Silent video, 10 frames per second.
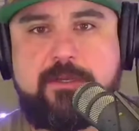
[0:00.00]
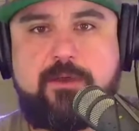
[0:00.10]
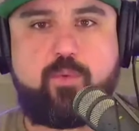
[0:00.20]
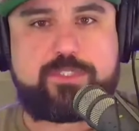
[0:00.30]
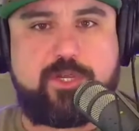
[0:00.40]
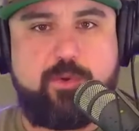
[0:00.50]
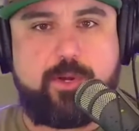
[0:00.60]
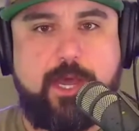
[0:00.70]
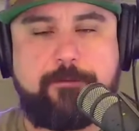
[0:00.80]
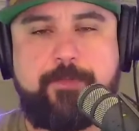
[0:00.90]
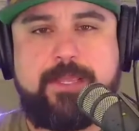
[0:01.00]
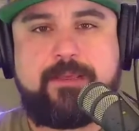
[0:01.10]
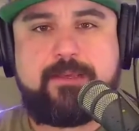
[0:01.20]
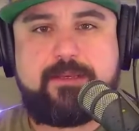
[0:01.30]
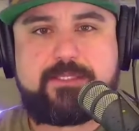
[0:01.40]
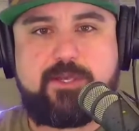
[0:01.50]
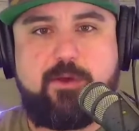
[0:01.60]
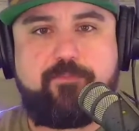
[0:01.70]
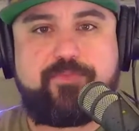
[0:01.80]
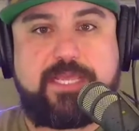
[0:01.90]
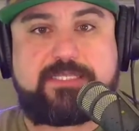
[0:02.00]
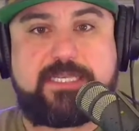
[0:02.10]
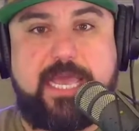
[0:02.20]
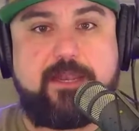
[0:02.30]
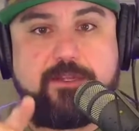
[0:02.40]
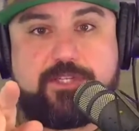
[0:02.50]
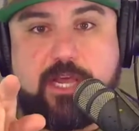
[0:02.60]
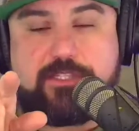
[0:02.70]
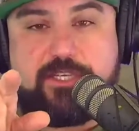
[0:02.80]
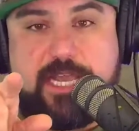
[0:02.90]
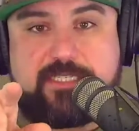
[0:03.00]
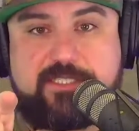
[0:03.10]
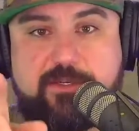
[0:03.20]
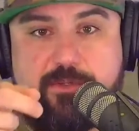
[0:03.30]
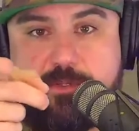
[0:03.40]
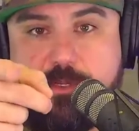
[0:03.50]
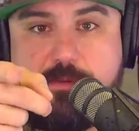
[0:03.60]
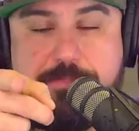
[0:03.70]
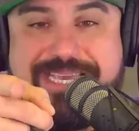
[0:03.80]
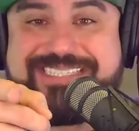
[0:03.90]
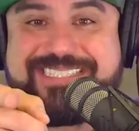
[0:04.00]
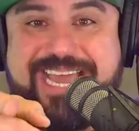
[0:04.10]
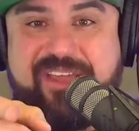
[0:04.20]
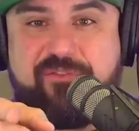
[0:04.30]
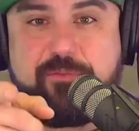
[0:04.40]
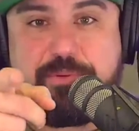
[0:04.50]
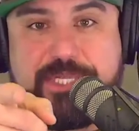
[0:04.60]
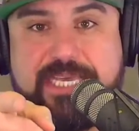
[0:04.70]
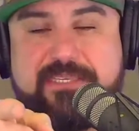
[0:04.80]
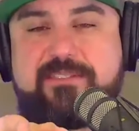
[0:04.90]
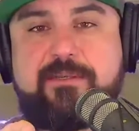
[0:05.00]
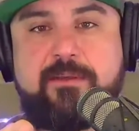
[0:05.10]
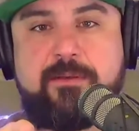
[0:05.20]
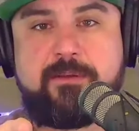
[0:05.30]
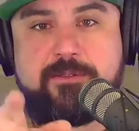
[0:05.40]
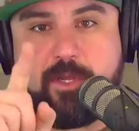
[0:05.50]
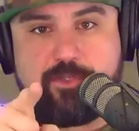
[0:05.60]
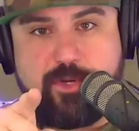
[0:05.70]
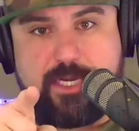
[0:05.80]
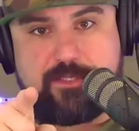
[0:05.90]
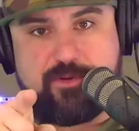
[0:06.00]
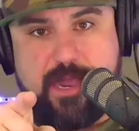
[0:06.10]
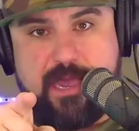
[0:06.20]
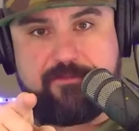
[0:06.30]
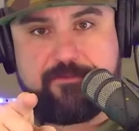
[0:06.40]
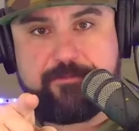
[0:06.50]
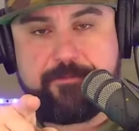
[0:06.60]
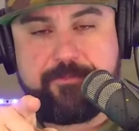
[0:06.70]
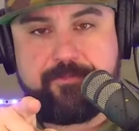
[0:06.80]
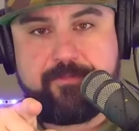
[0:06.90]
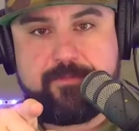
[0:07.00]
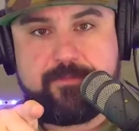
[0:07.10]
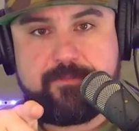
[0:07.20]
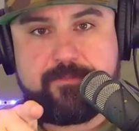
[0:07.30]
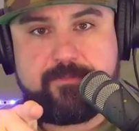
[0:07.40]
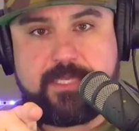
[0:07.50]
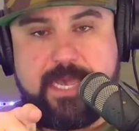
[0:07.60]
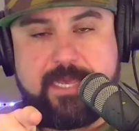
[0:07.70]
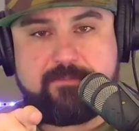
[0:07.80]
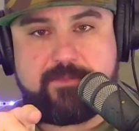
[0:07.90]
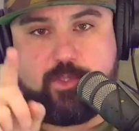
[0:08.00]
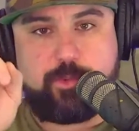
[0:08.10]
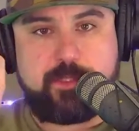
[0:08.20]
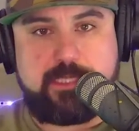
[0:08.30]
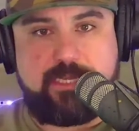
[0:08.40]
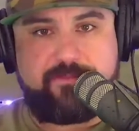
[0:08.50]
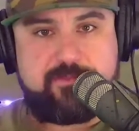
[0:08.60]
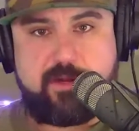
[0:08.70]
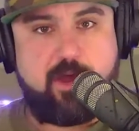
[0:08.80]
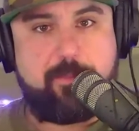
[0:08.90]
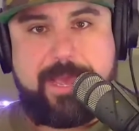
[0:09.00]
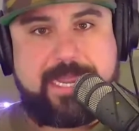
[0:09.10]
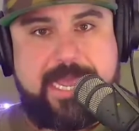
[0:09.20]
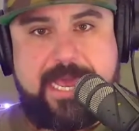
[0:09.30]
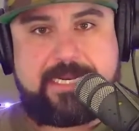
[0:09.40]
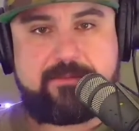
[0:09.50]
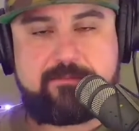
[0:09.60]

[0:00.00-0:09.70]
what's going on. So thanks again. Talk to you guys soon. Be safe, please. Don't drink and drive. Okay? Uber, Lyft, they're all back at it.